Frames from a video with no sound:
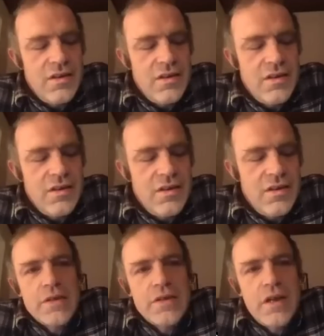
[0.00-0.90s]

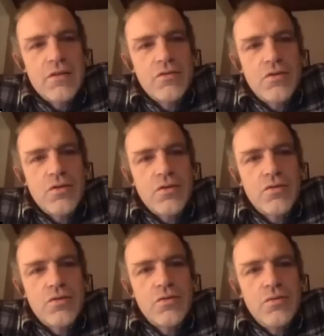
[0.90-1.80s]
and then he
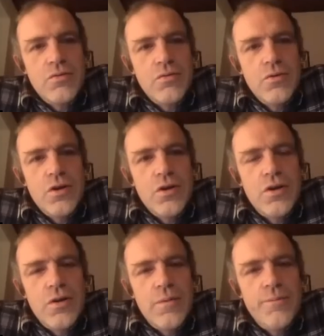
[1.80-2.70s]
gave
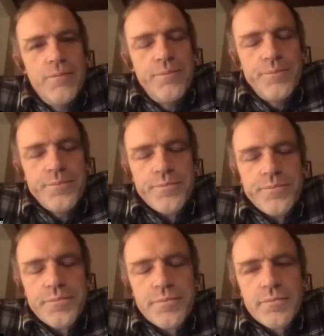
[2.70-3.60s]
a basalt rock
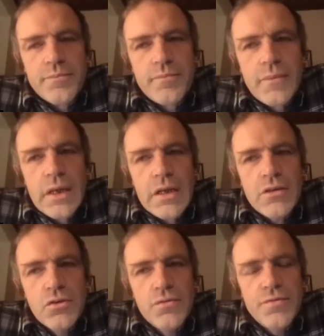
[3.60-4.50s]
to
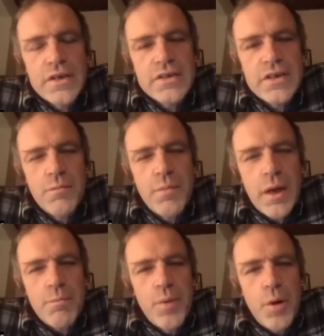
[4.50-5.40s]
Fritz
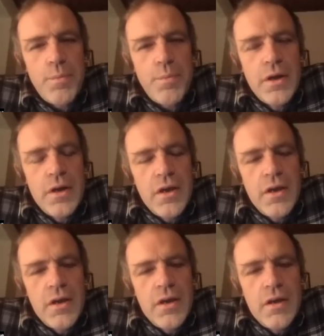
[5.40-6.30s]
Albert Popp,
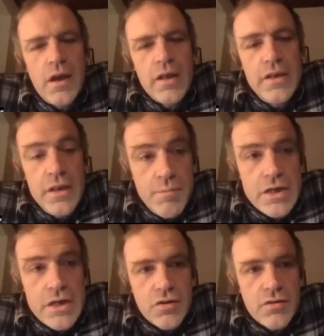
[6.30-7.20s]
and he
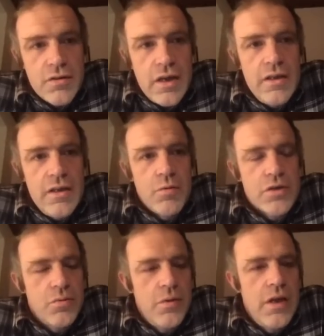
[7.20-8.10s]
measured, and he
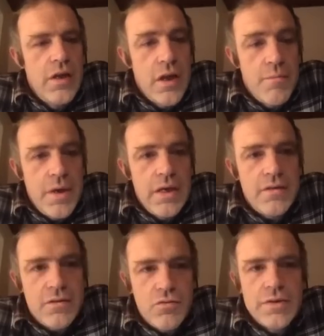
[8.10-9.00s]
was really
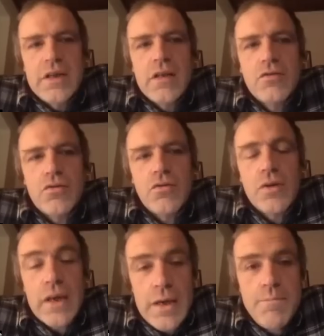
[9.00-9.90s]
amazed to see that
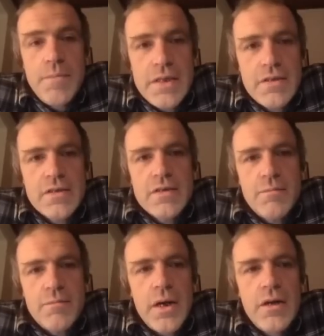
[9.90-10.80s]
basalt rock
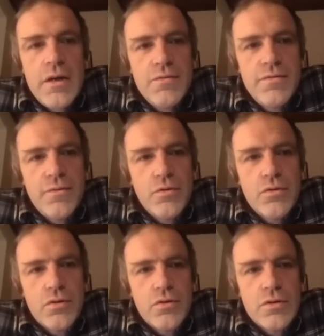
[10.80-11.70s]
emits
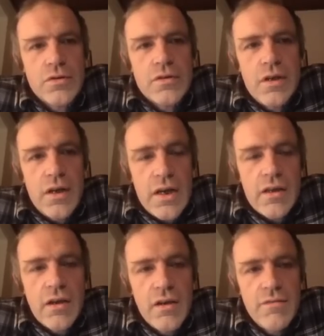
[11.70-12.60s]
biophotons
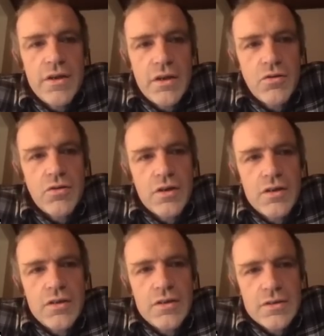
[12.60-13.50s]
like living
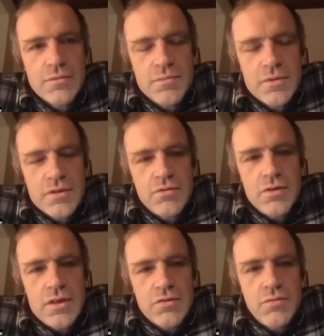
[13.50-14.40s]
organisms.
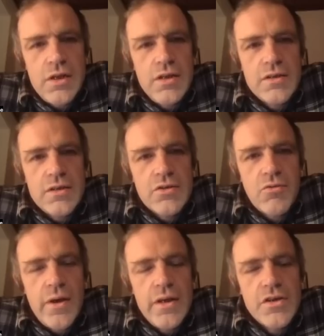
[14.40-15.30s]
So it's really
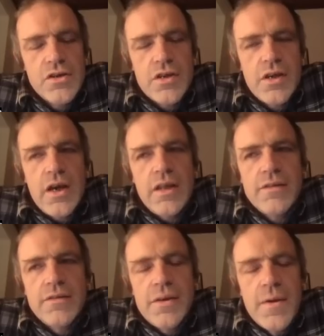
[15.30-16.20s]
strange.
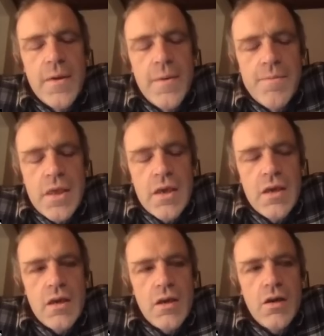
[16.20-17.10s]
And
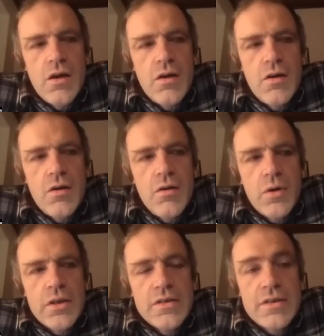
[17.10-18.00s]

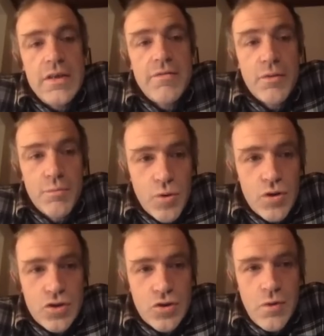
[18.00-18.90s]
what is even more
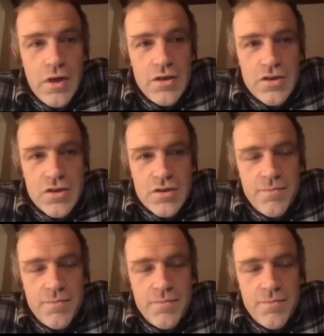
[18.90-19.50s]
strange,